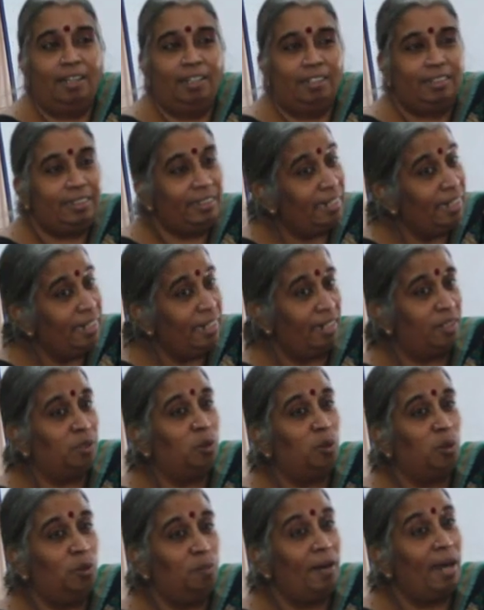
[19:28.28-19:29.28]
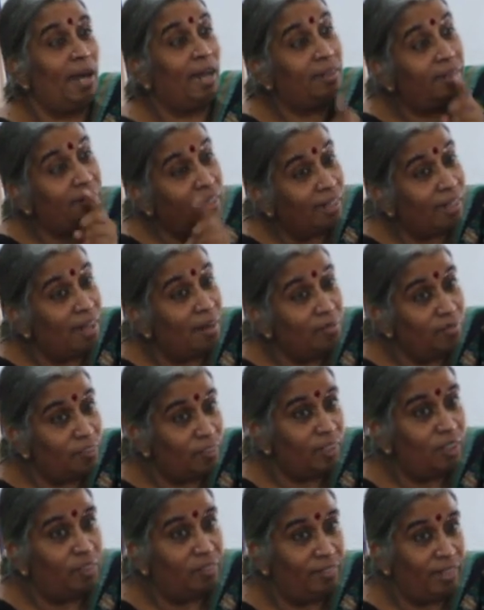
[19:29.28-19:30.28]
sitting at home, at the
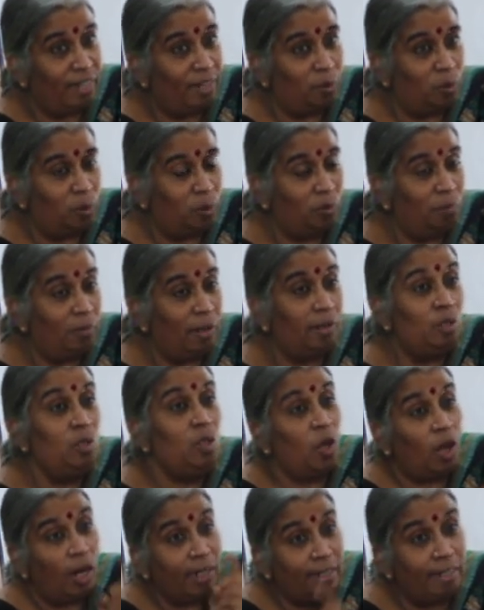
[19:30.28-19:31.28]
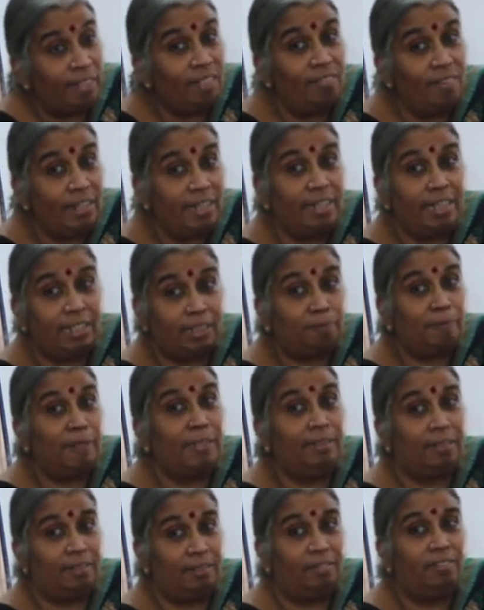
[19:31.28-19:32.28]
comfort of their home, not at a very
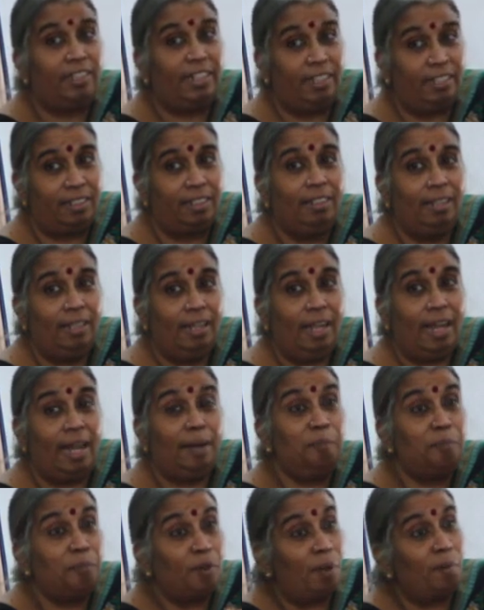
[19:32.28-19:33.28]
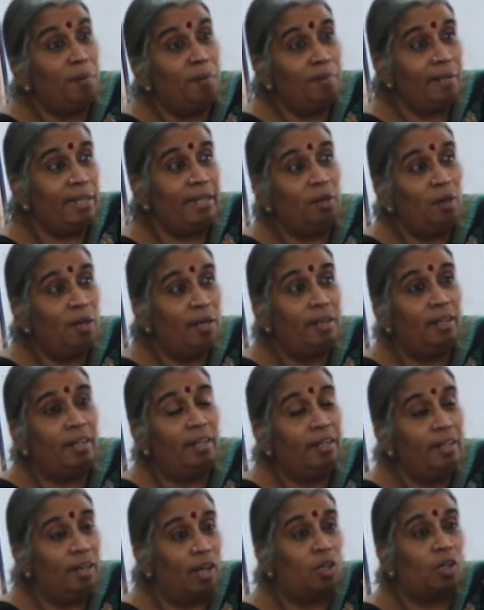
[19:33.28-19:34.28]
expensive rate, and probably
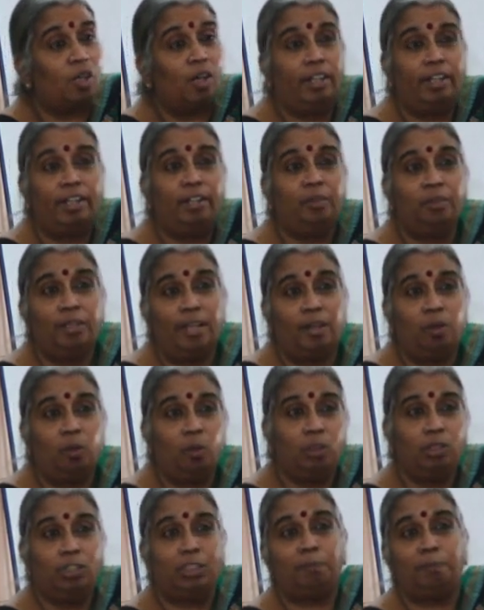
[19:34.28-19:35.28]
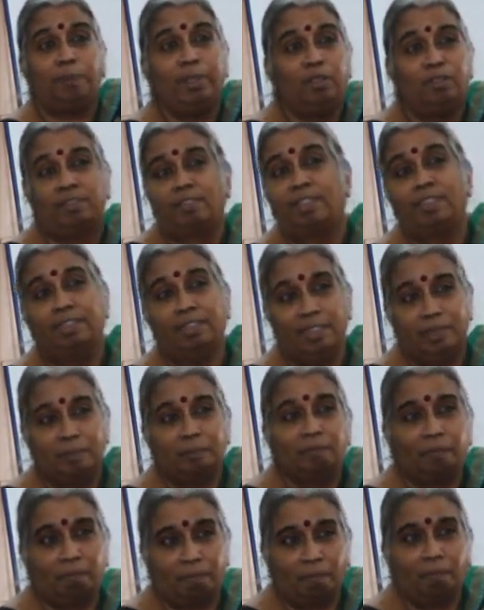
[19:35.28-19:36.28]
learn according to their own speed of learning?
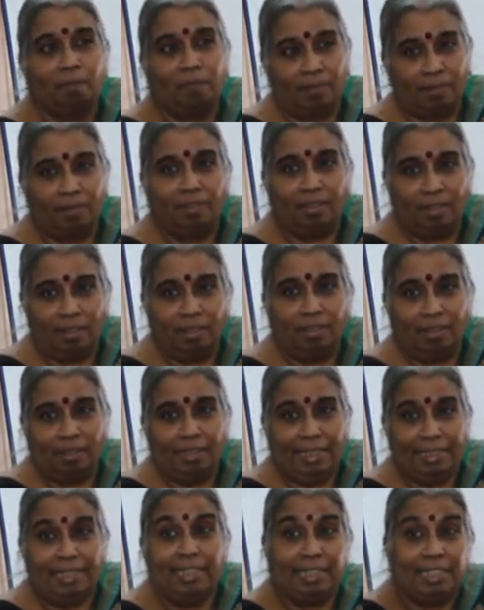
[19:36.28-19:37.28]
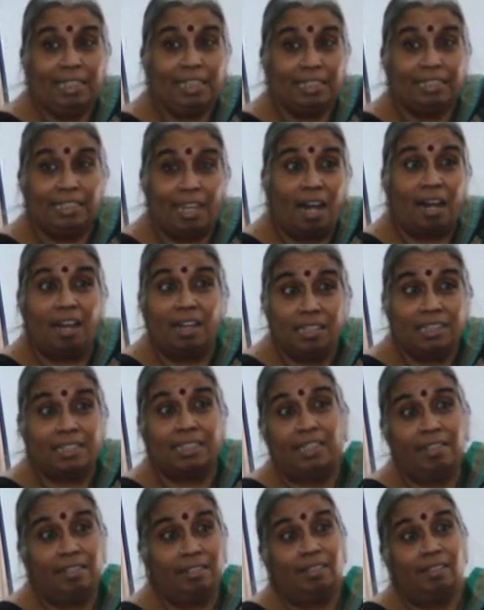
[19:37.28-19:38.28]
See, these are
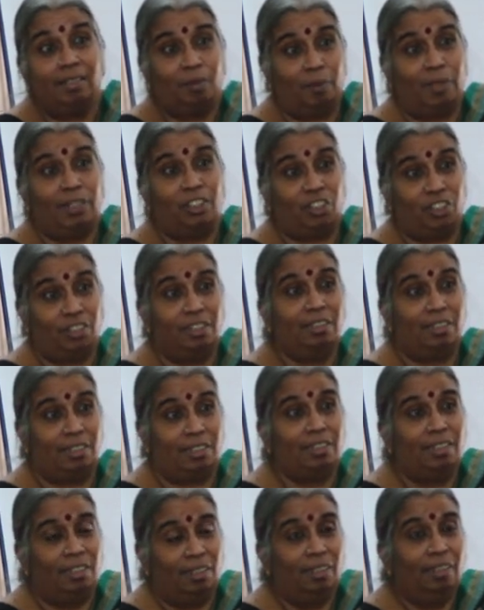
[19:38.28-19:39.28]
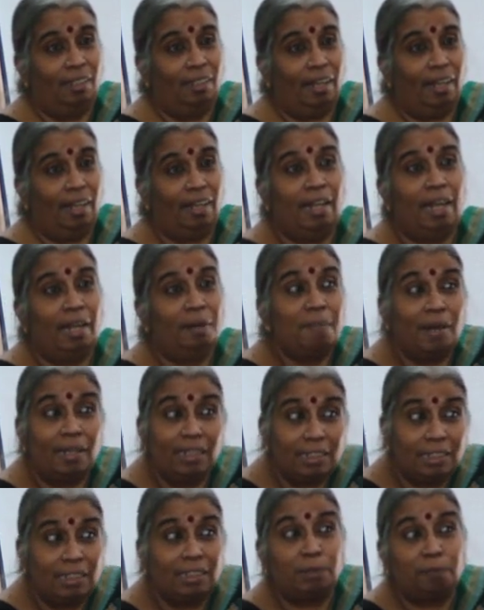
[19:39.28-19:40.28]
central questions, and
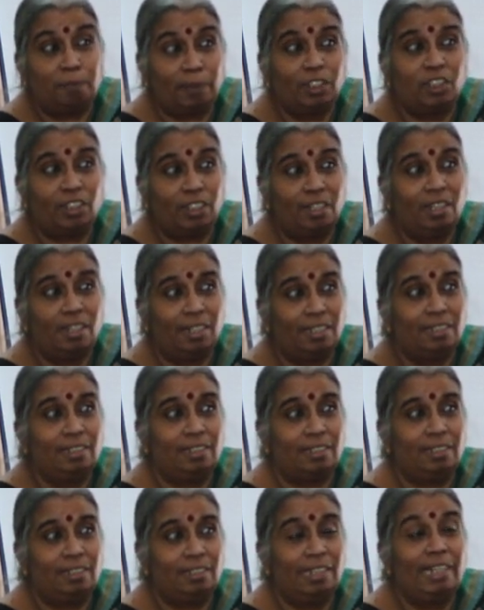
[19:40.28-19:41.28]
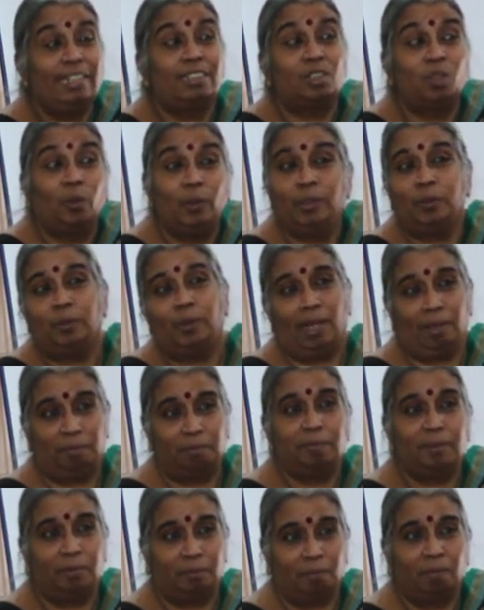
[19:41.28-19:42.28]
my suspicion is it's going to
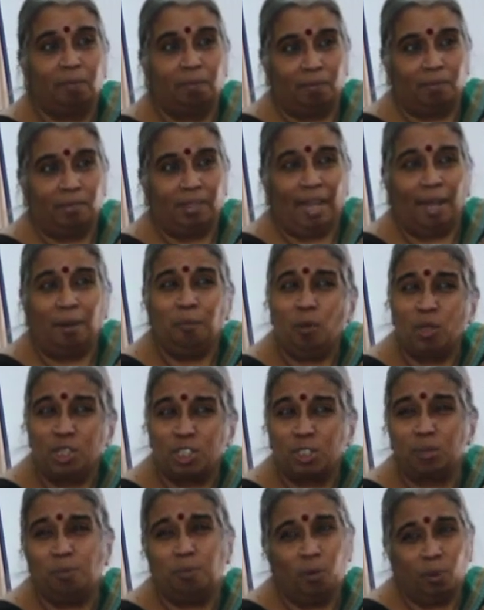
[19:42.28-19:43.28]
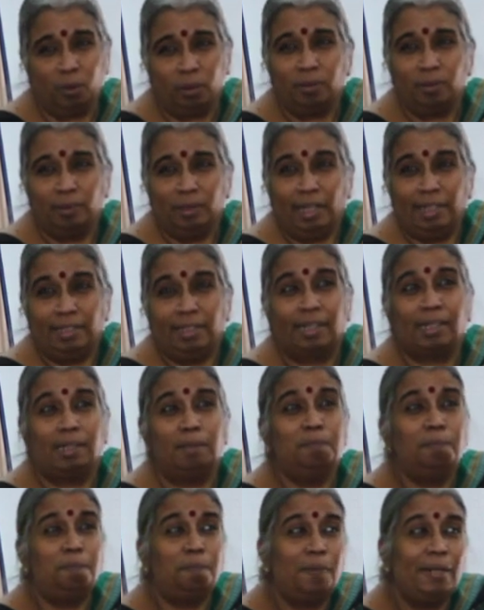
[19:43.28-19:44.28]
happen. And what's more, the
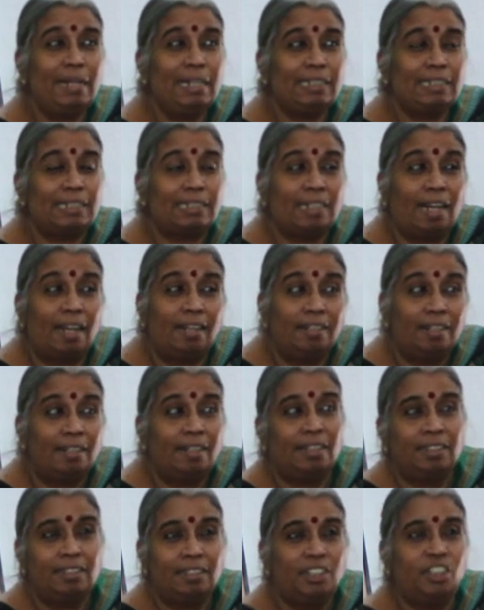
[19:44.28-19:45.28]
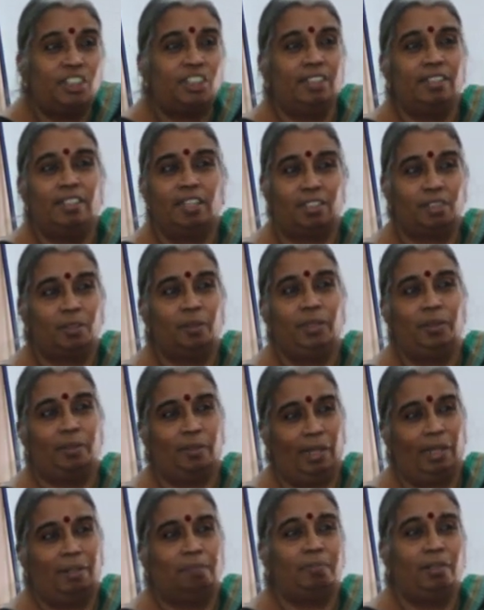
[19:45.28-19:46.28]
complete standardization that's going
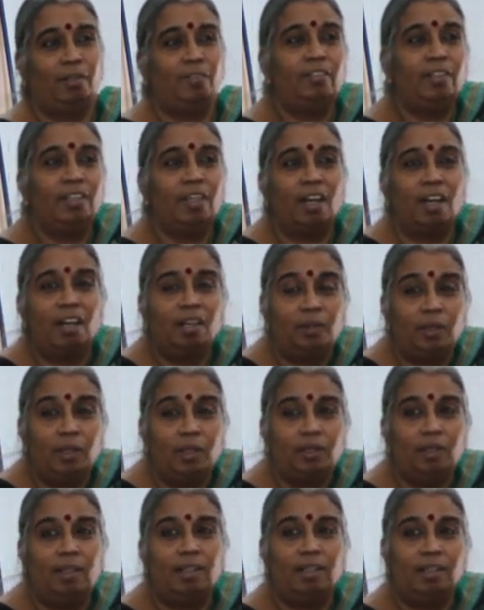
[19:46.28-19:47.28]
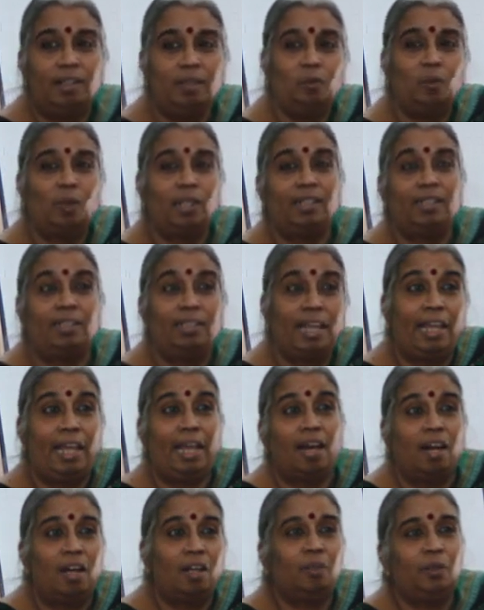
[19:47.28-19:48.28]
to happen. We are going to learn what
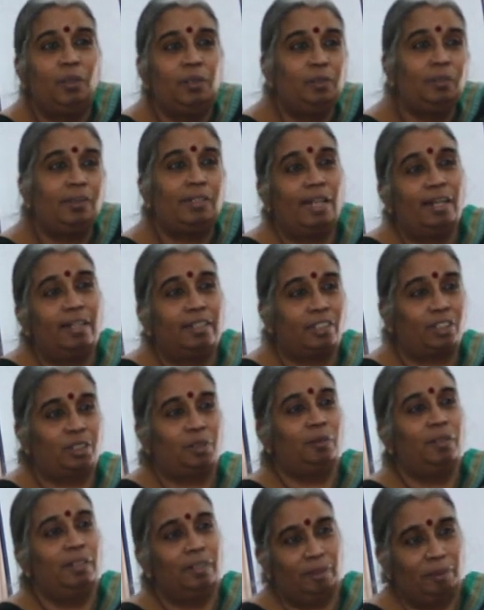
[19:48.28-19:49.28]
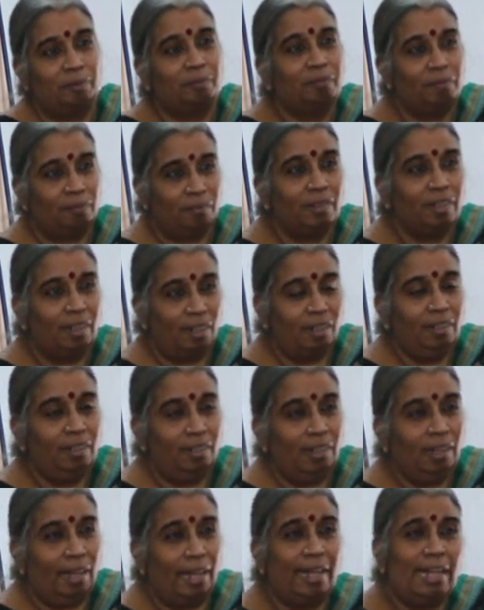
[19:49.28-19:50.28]
they are going to tell us to learn.
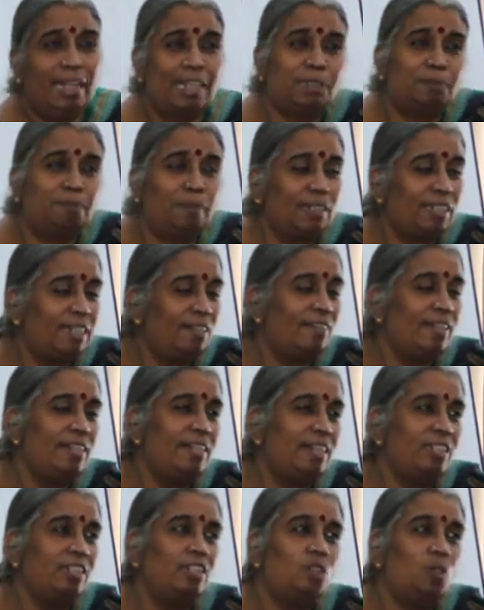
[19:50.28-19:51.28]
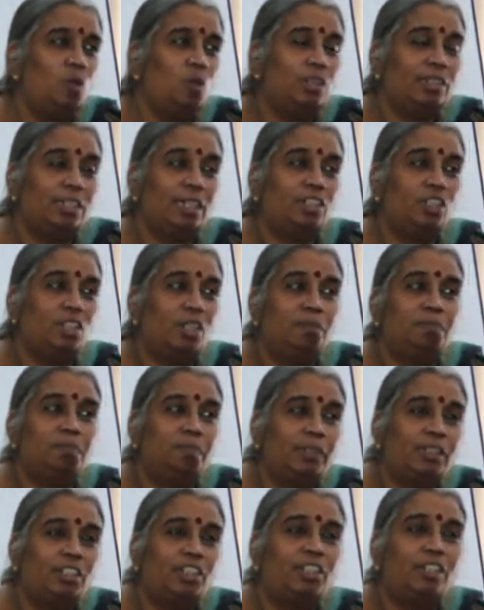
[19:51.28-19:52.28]
And especially when there is no such
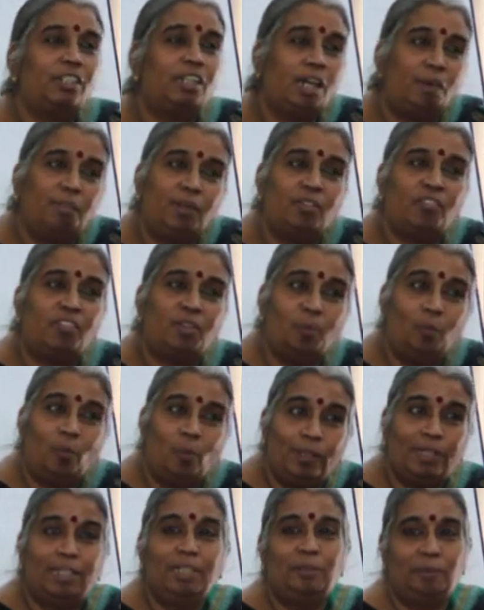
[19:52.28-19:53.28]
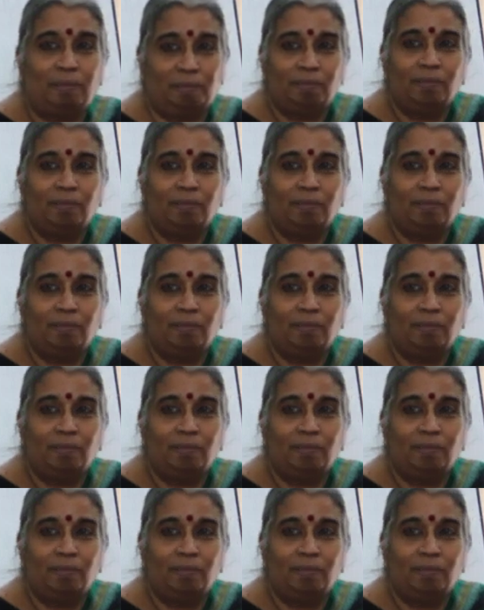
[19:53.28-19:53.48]
competition coming from within.